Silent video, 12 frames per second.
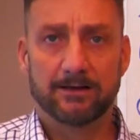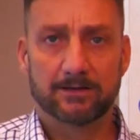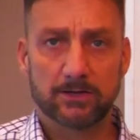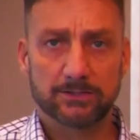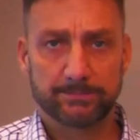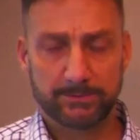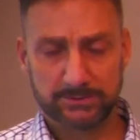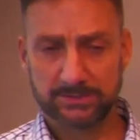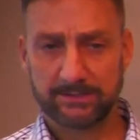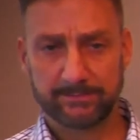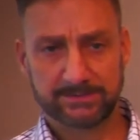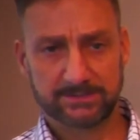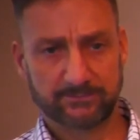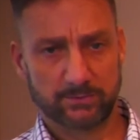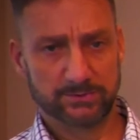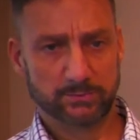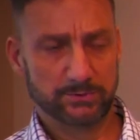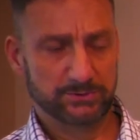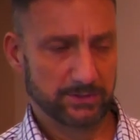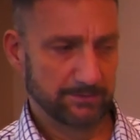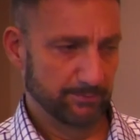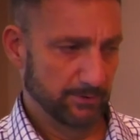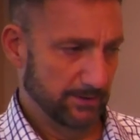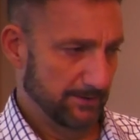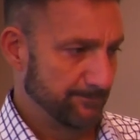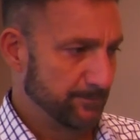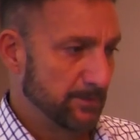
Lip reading: contribution limits as far as what you can put in.